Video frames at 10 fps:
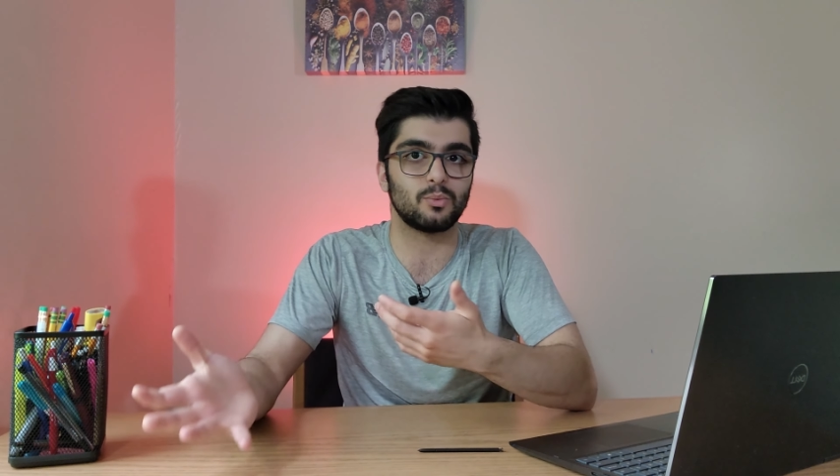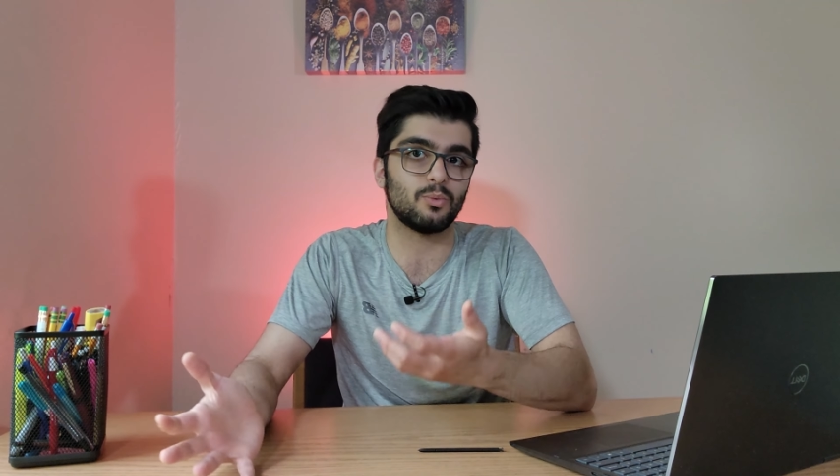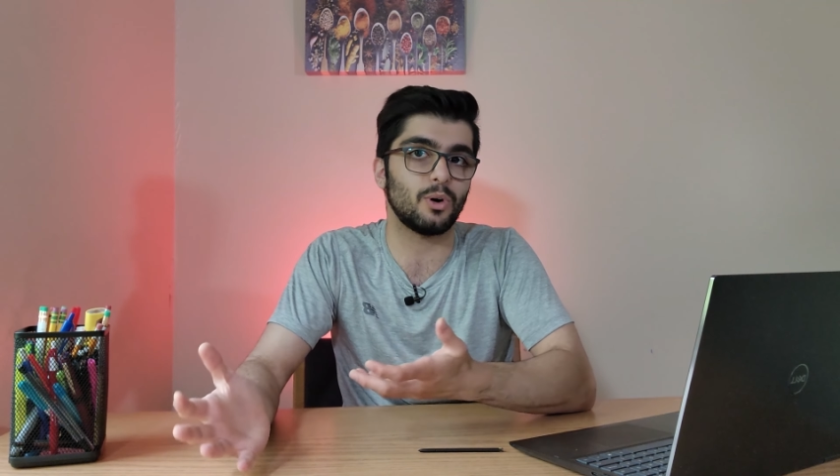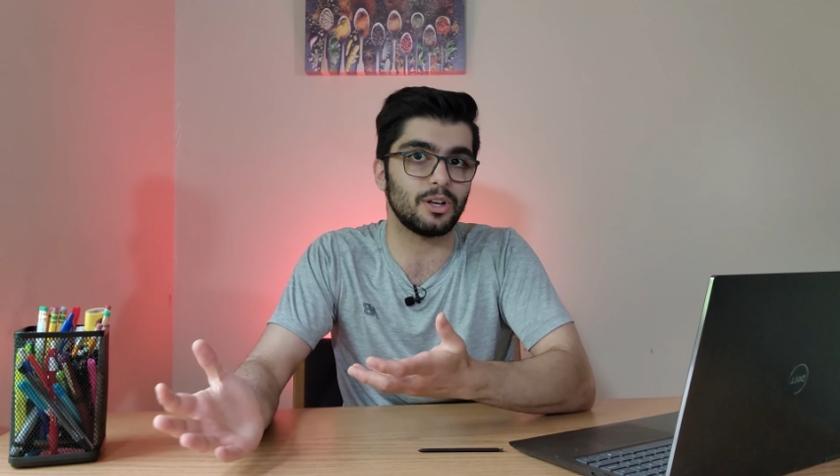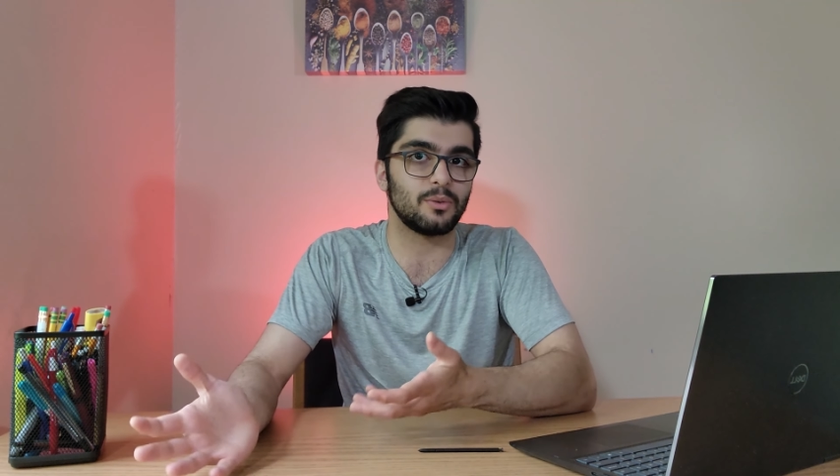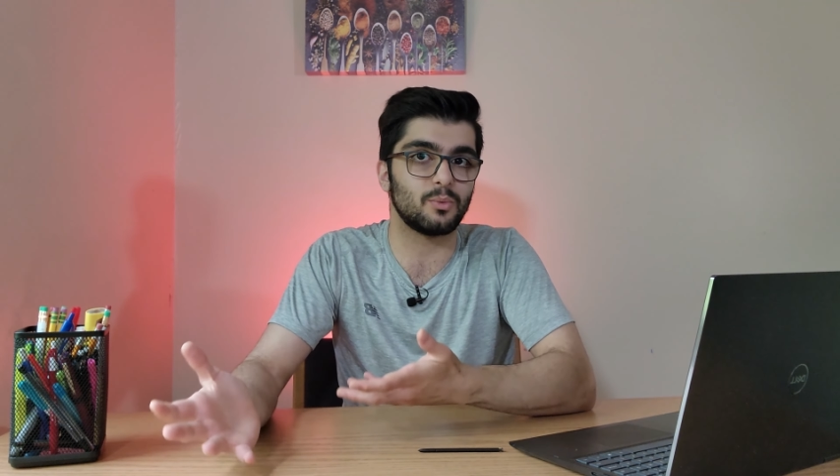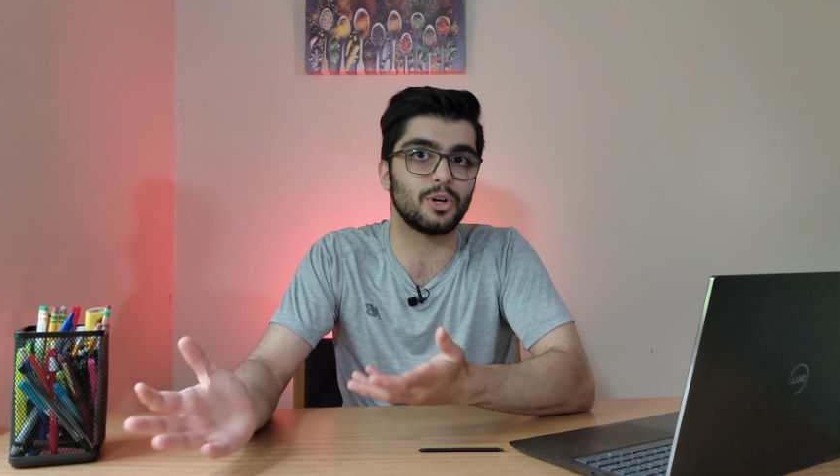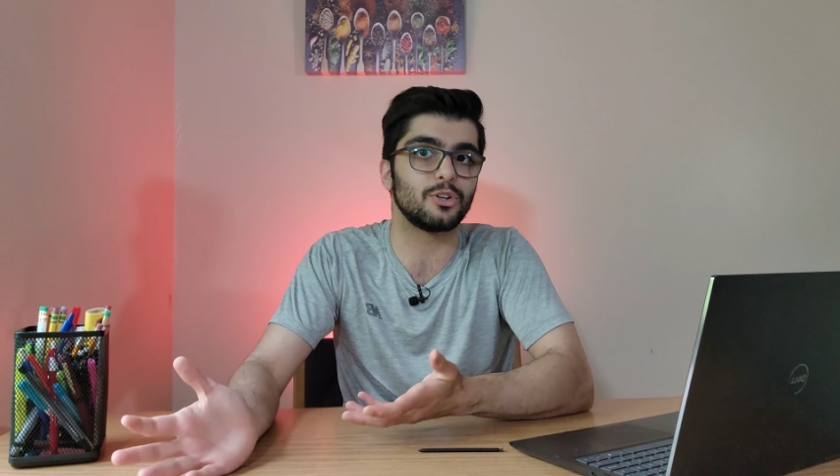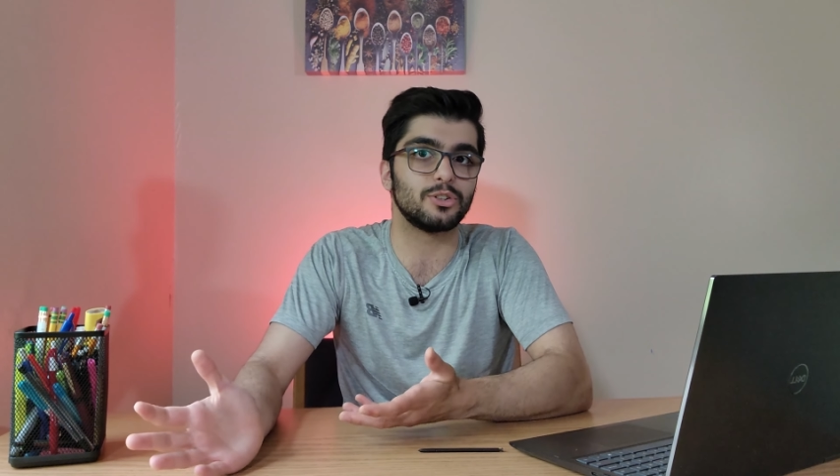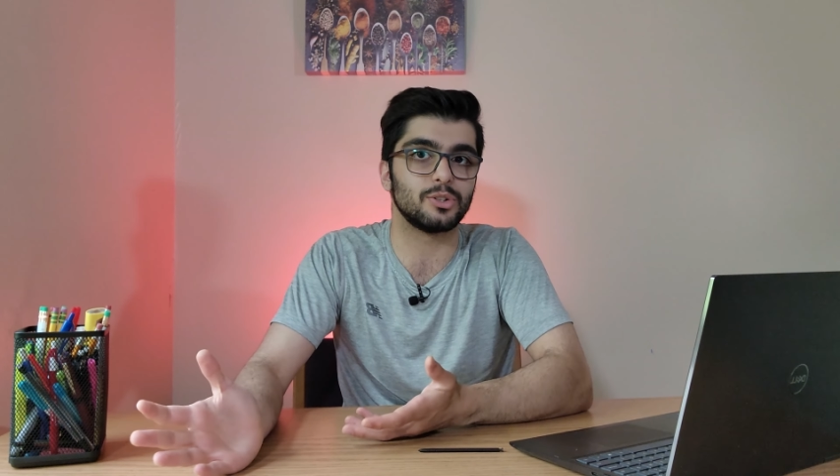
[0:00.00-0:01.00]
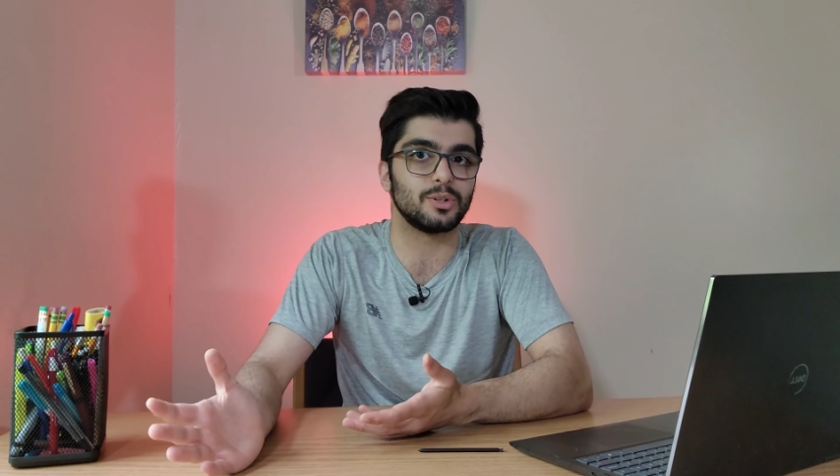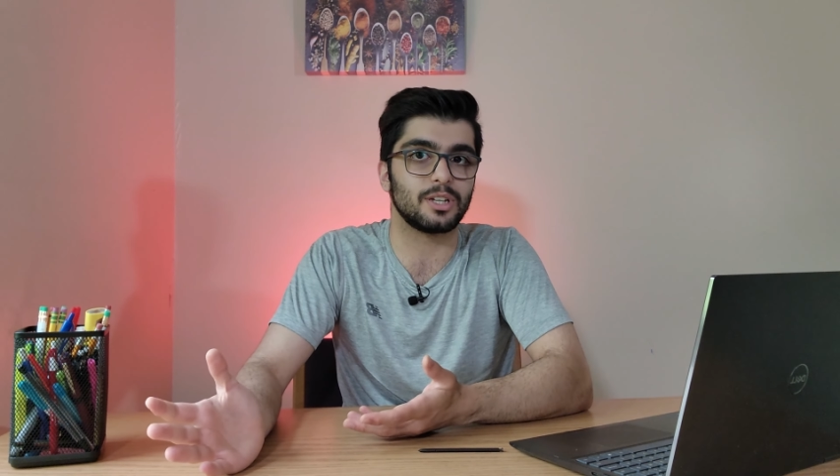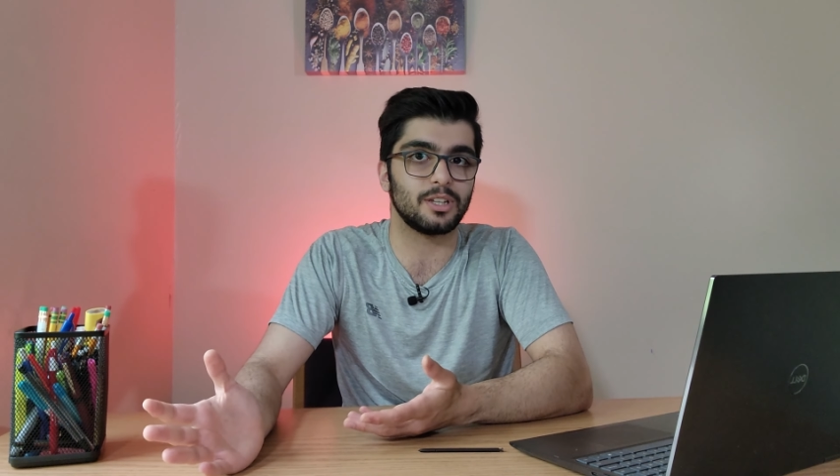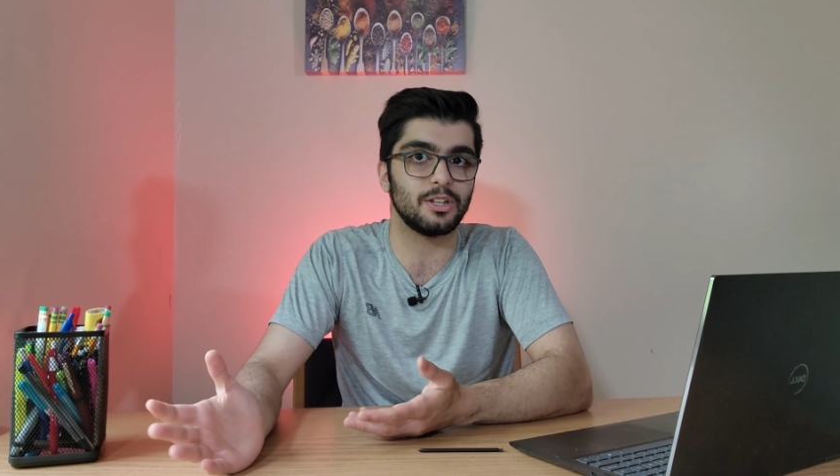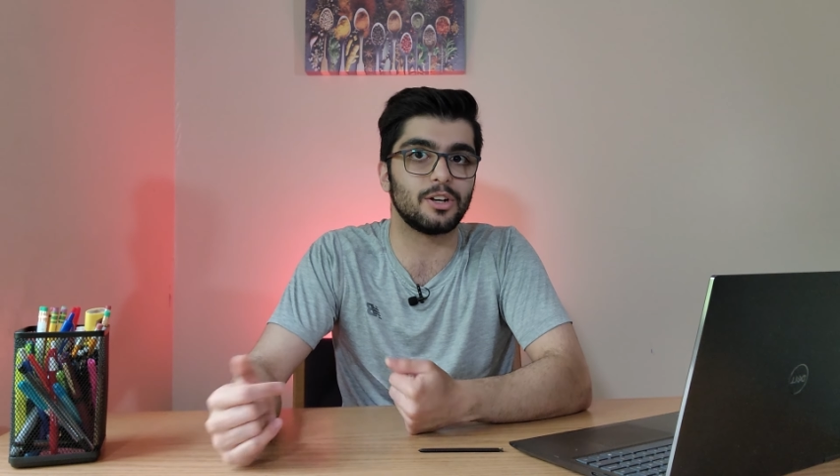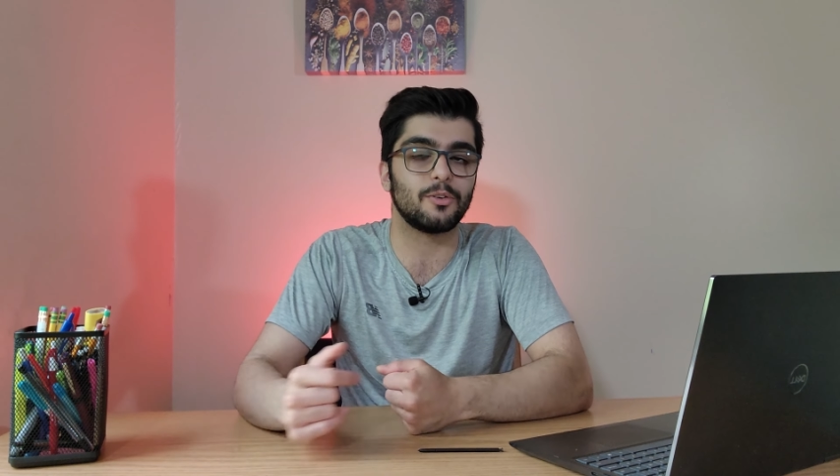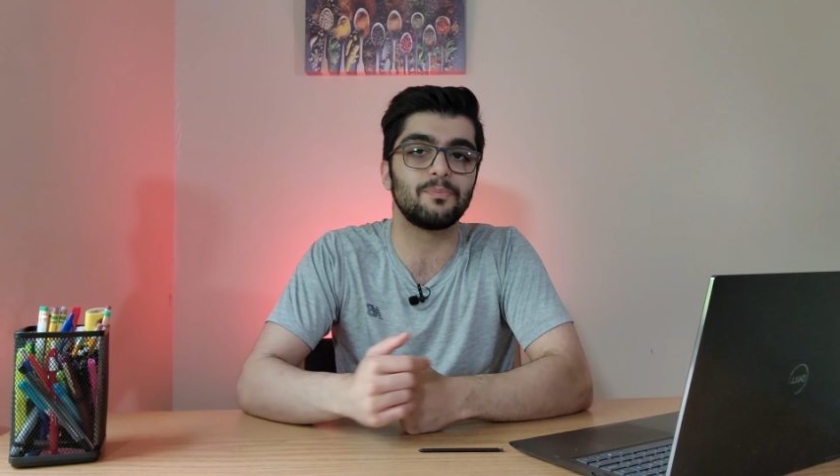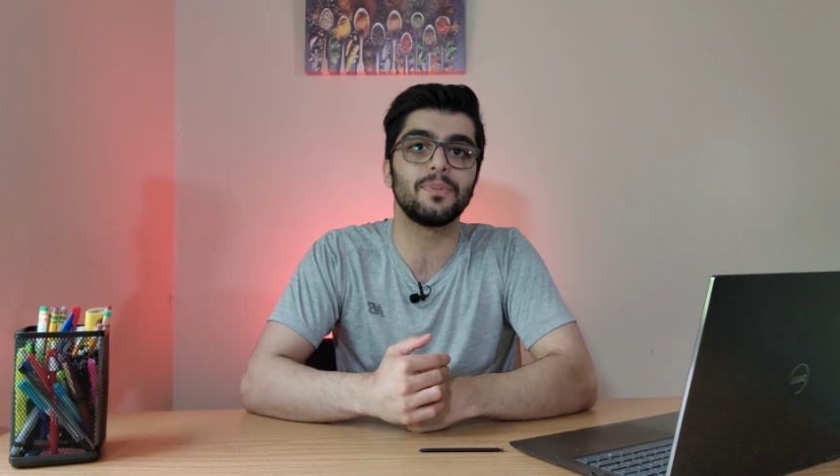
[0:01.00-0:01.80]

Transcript: what you're doing, you know.